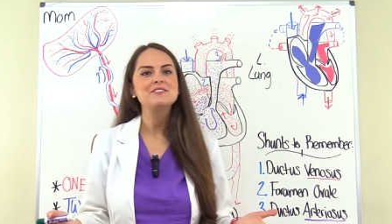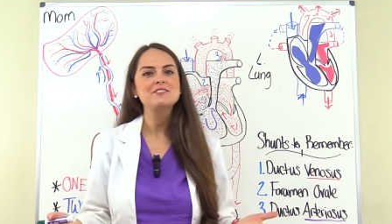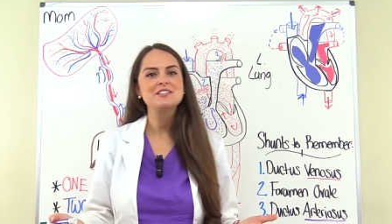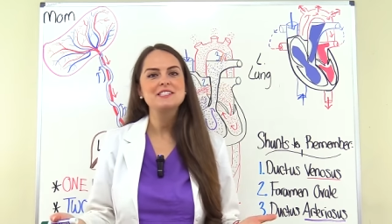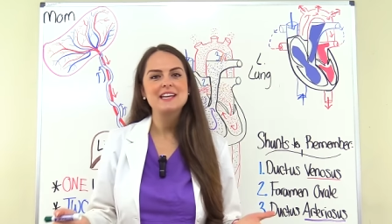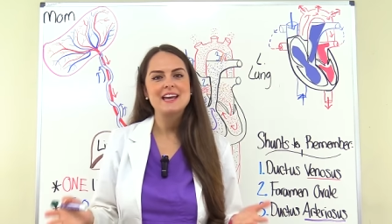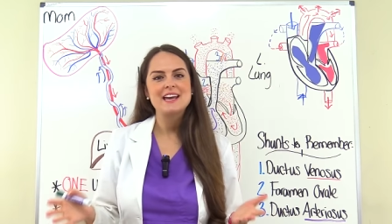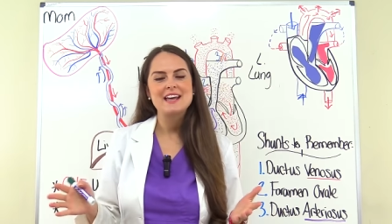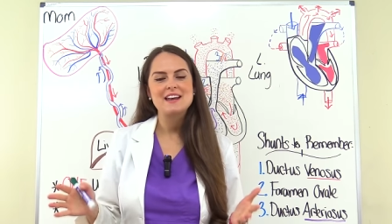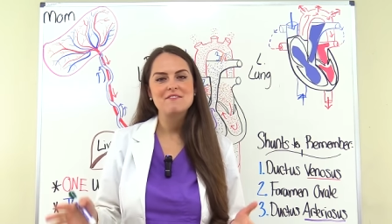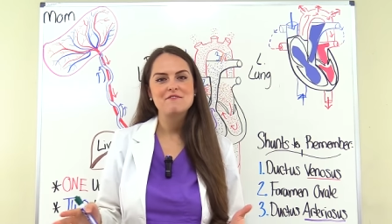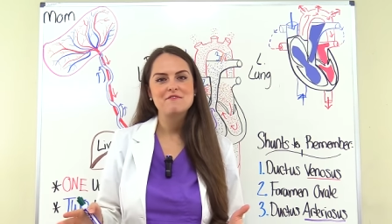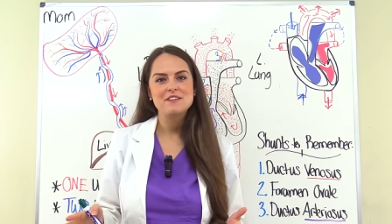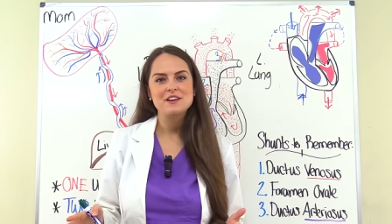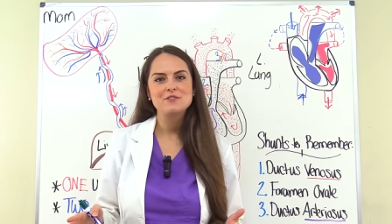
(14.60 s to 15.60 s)
understand
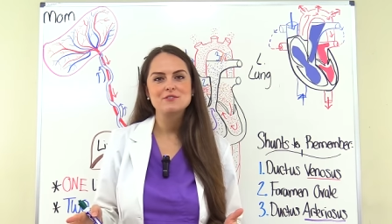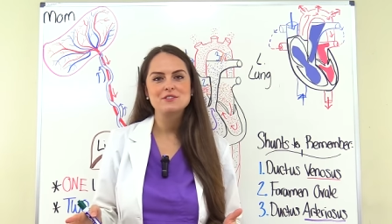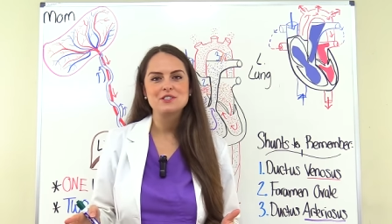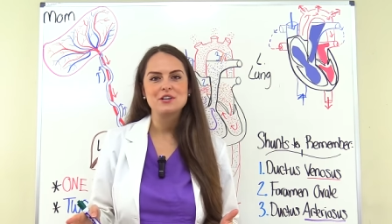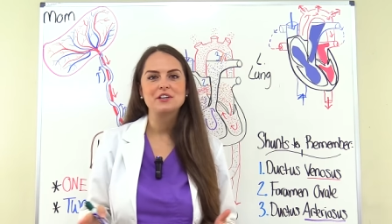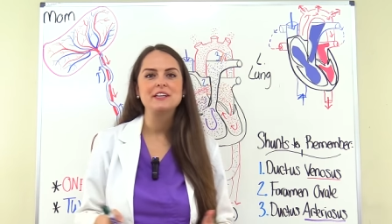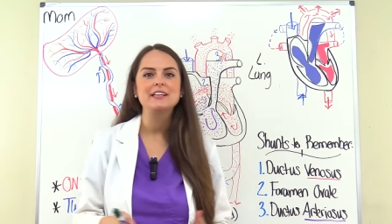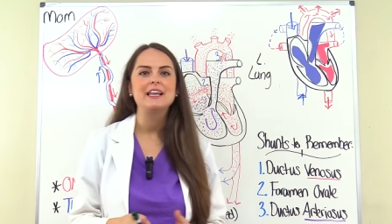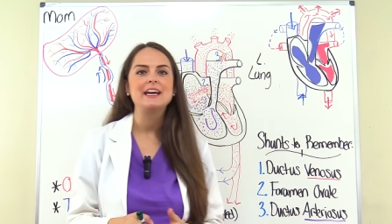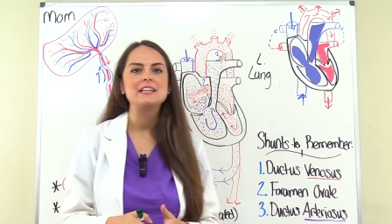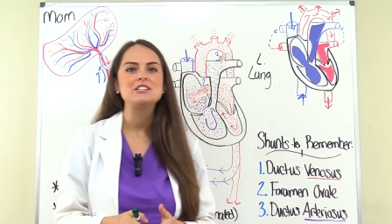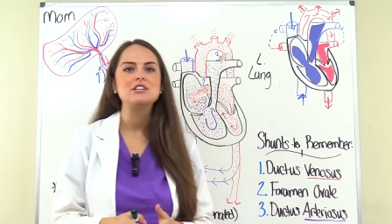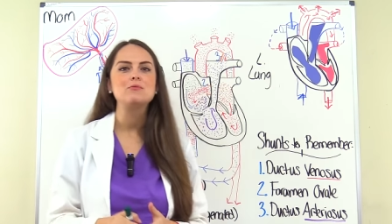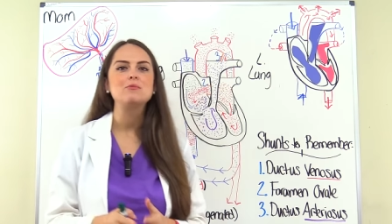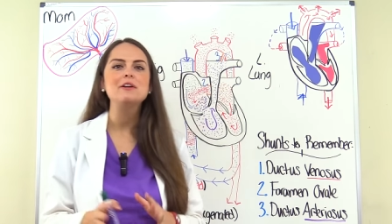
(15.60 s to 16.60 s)
fetal
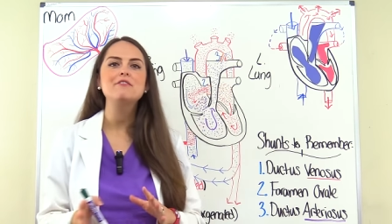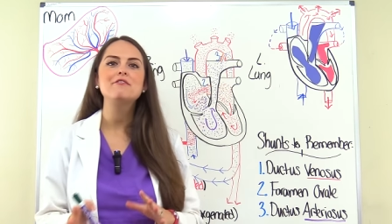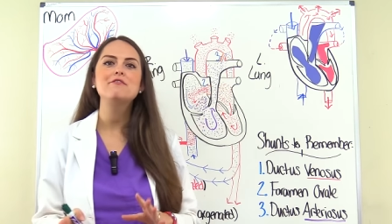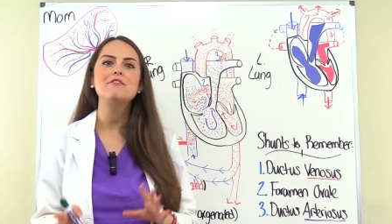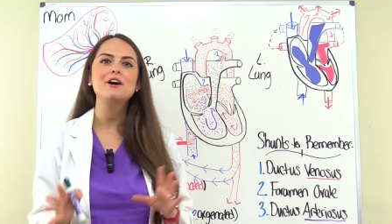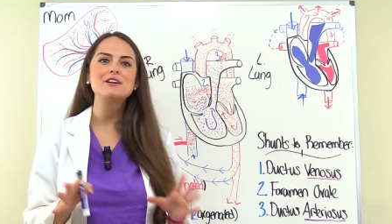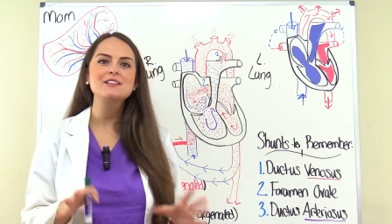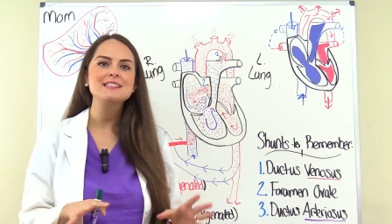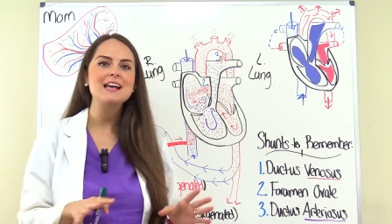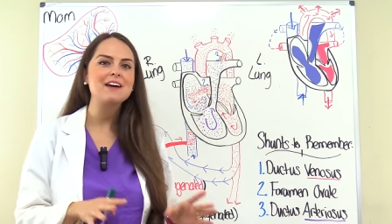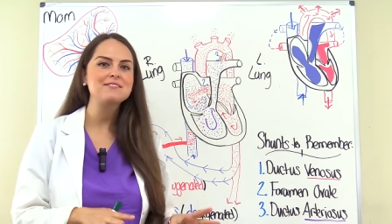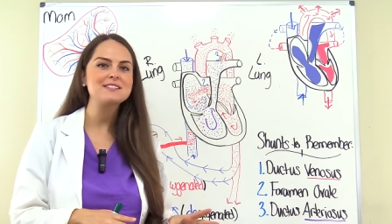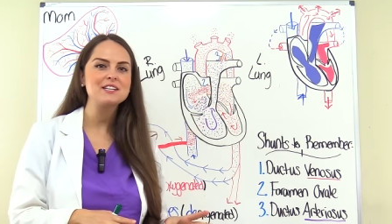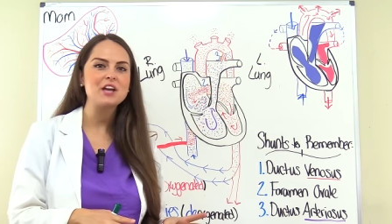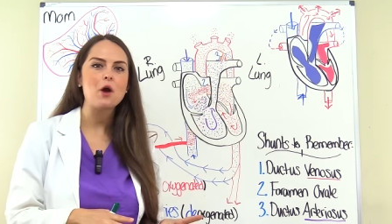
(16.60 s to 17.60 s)
circulation, we first
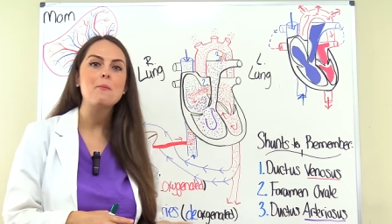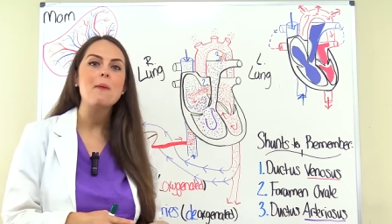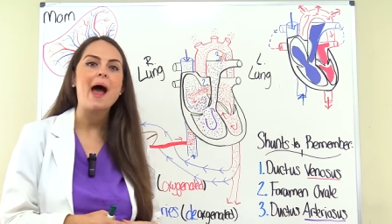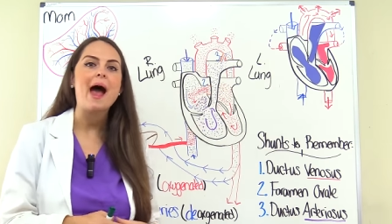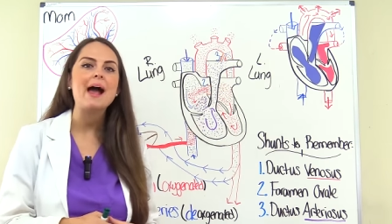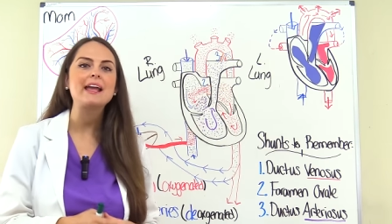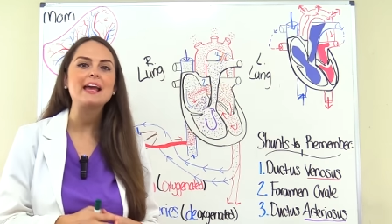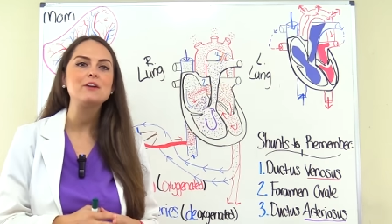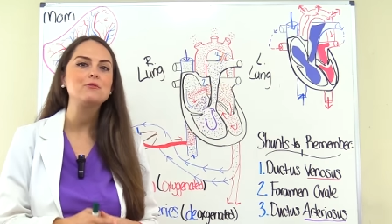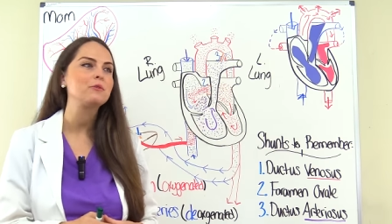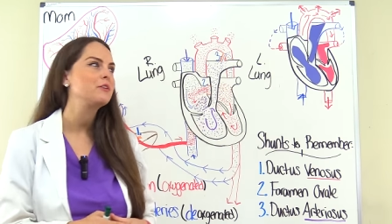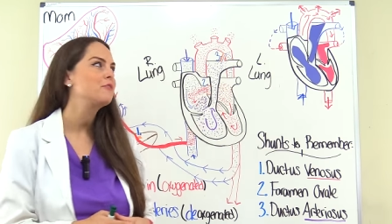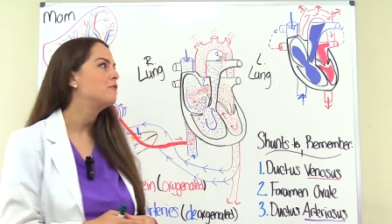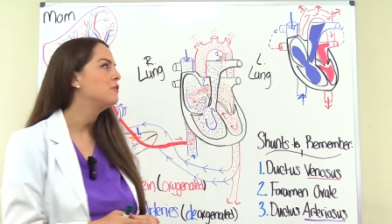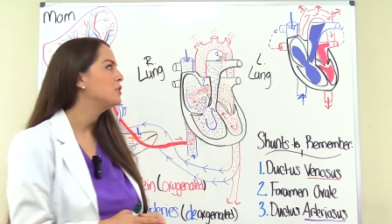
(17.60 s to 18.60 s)
have to go back and
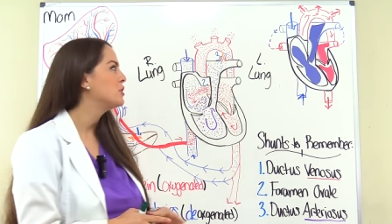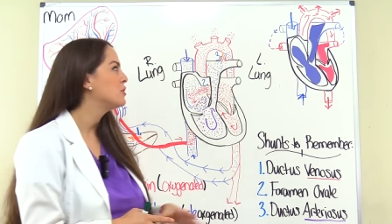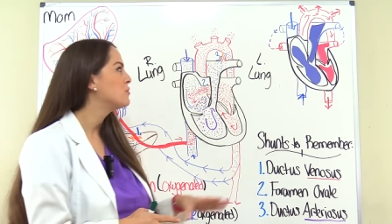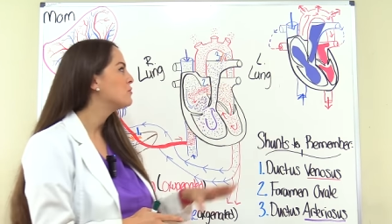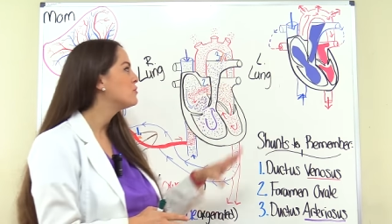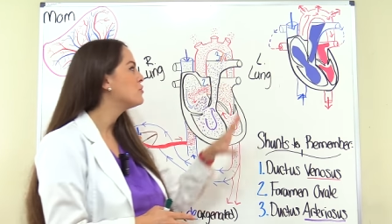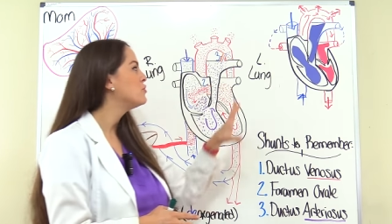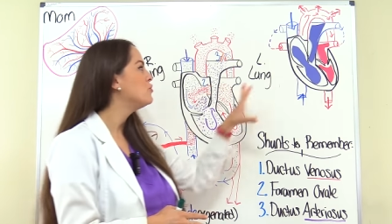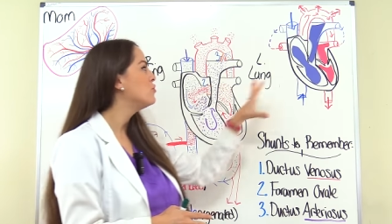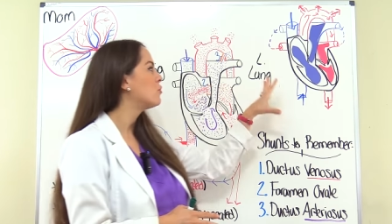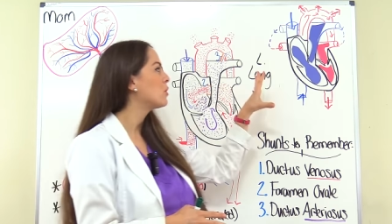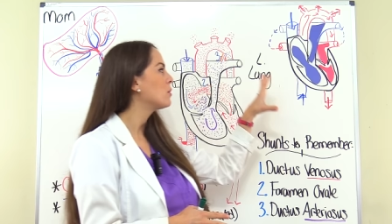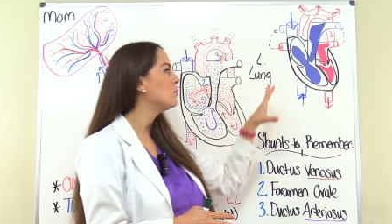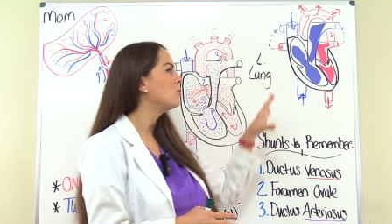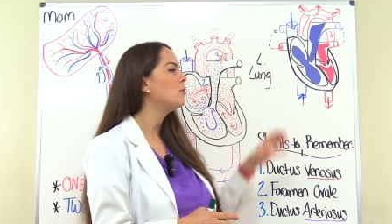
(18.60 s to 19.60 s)
review the
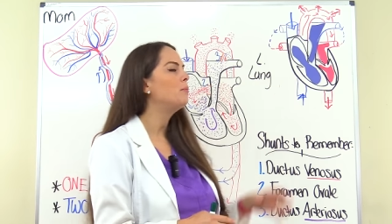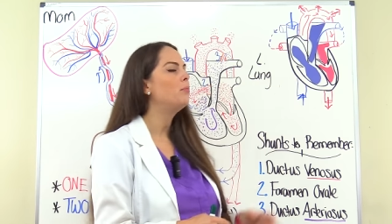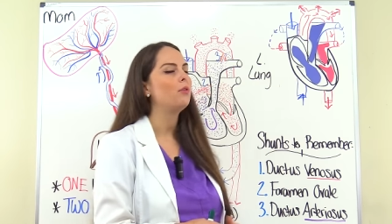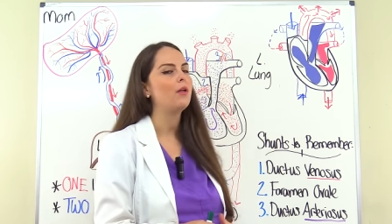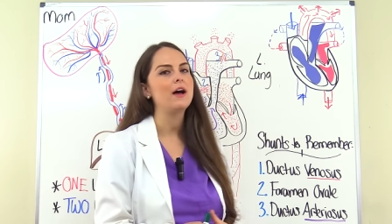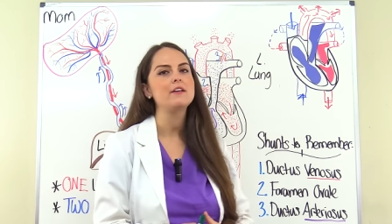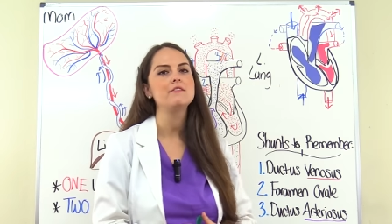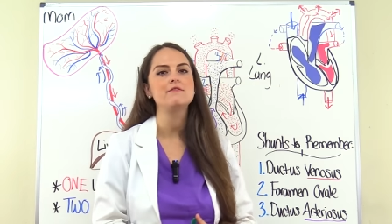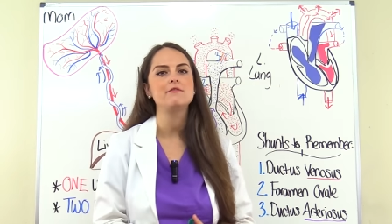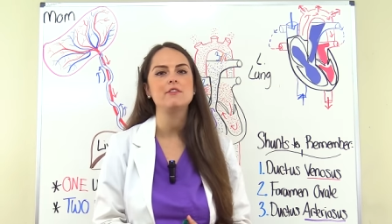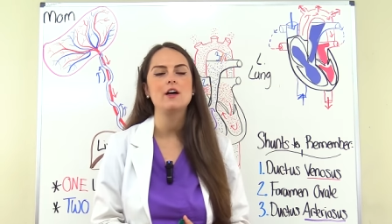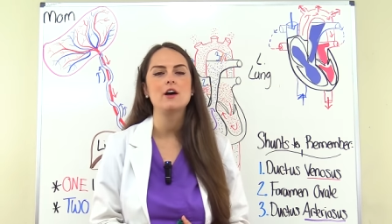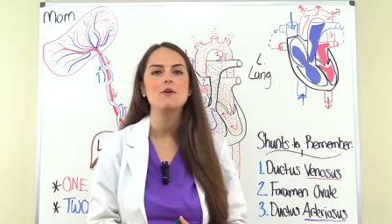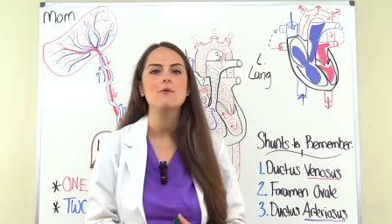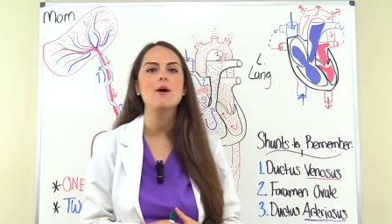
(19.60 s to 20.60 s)
normal blood
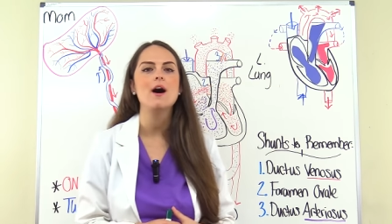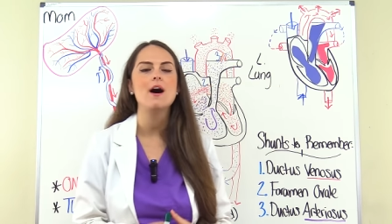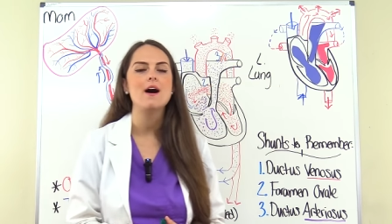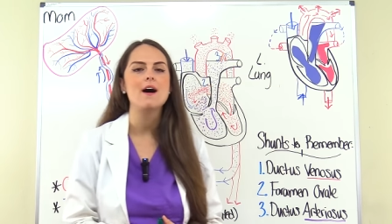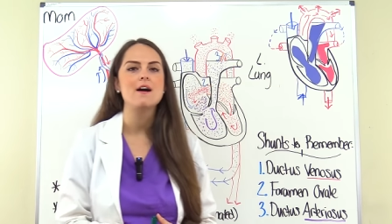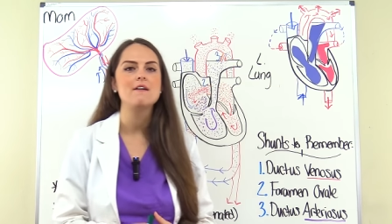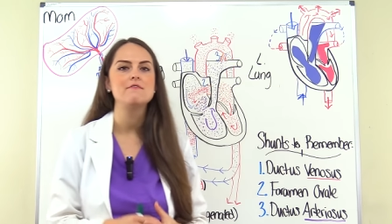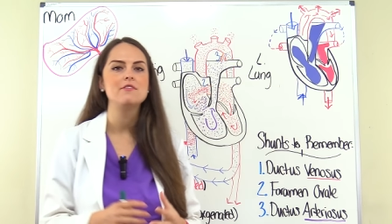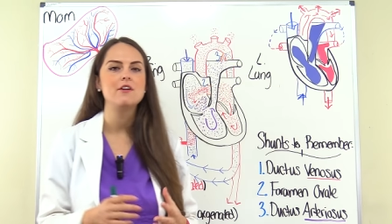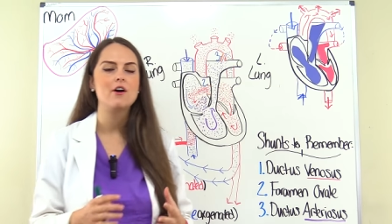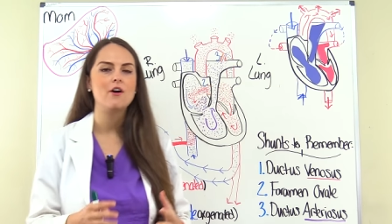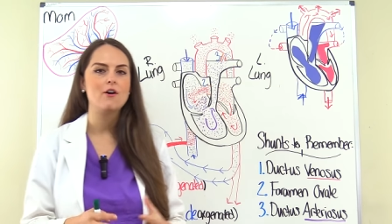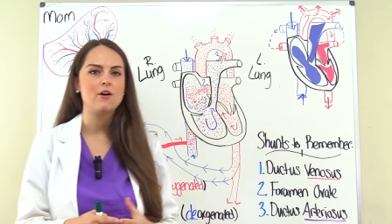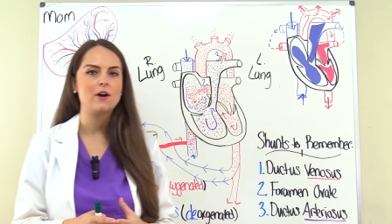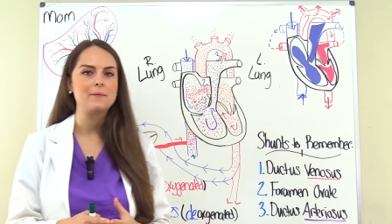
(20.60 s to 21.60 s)
flow of the
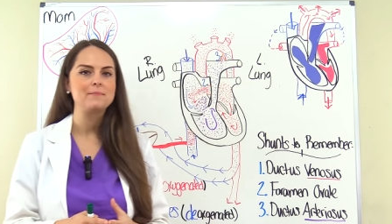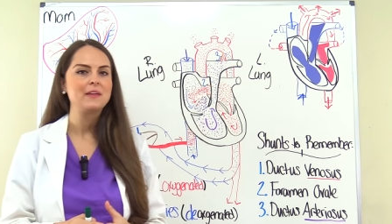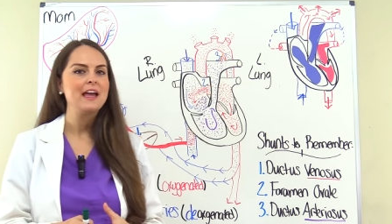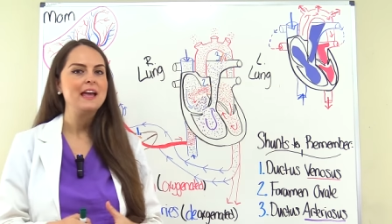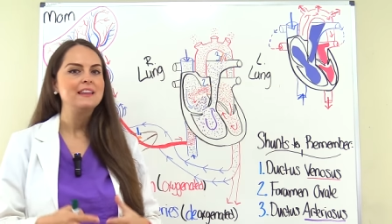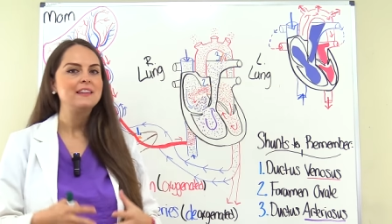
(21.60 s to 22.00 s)
heart.